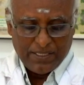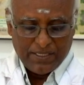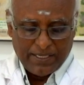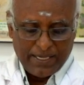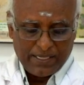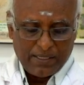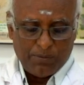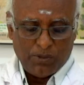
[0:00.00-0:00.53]
the
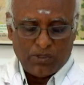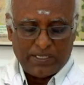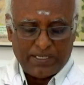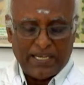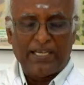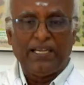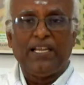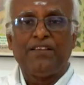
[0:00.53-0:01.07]
herbal
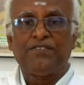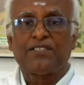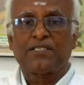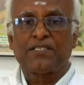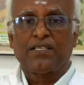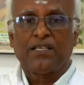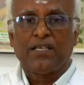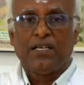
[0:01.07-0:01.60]

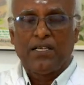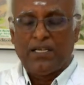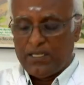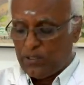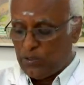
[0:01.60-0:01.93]
ingredients used